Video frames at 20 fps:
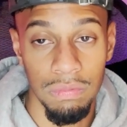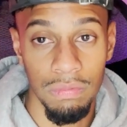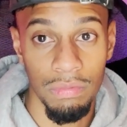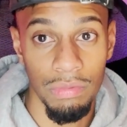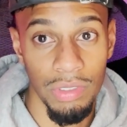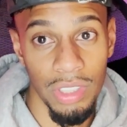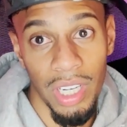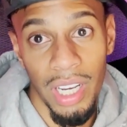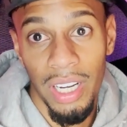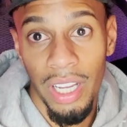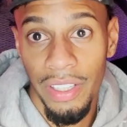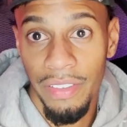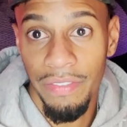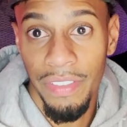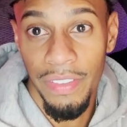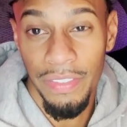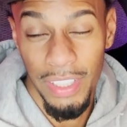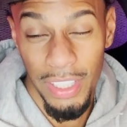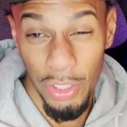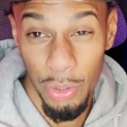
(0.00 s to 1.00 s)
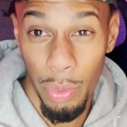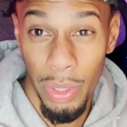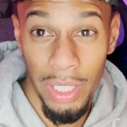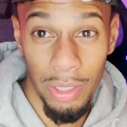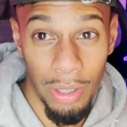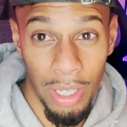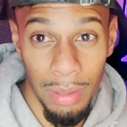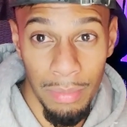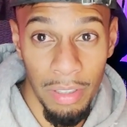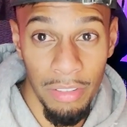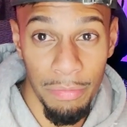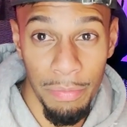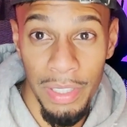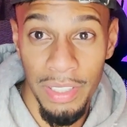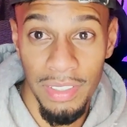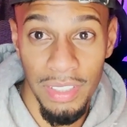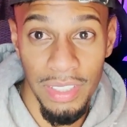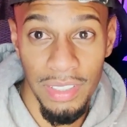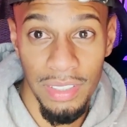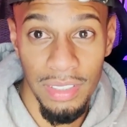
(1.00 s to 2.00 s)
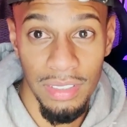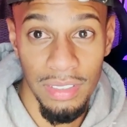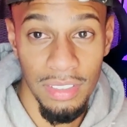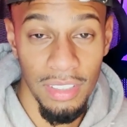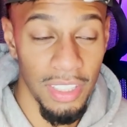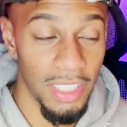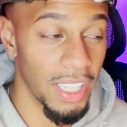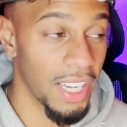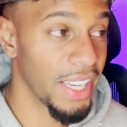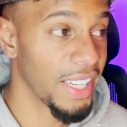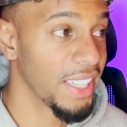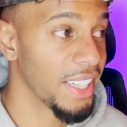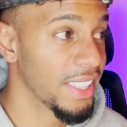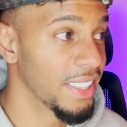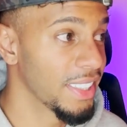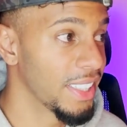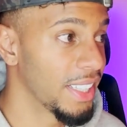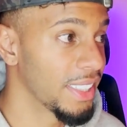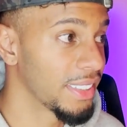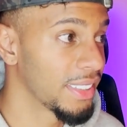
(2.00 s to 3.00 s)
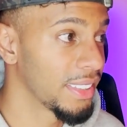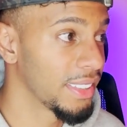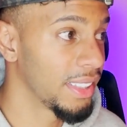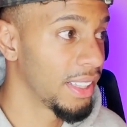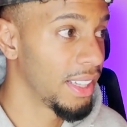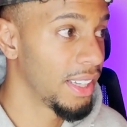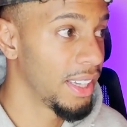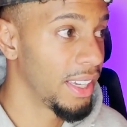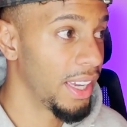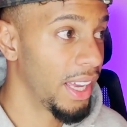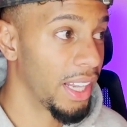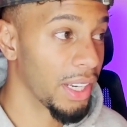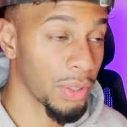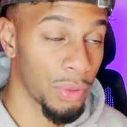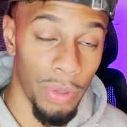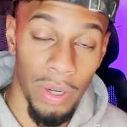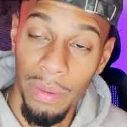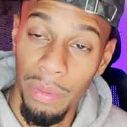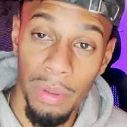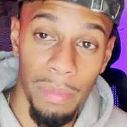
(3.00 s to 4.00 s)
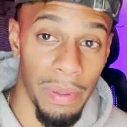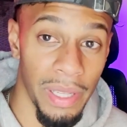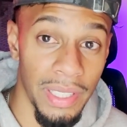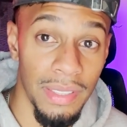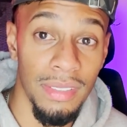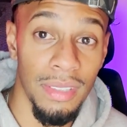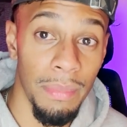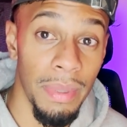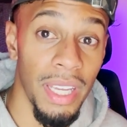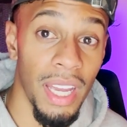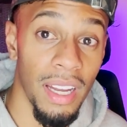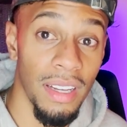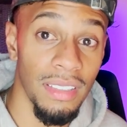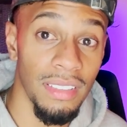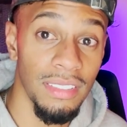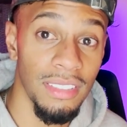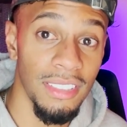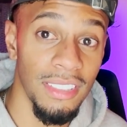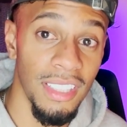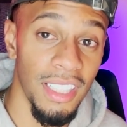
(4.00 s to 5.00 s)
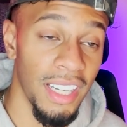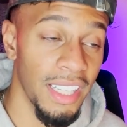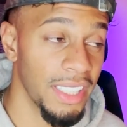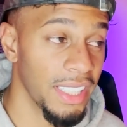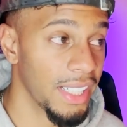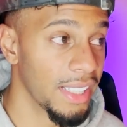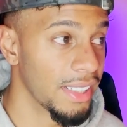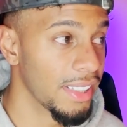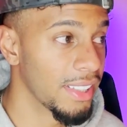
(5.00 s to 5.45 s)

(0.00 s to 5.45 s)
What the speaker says: you're at like 15, 20 grand a month business, okay? And that's an incredible place to be at the end of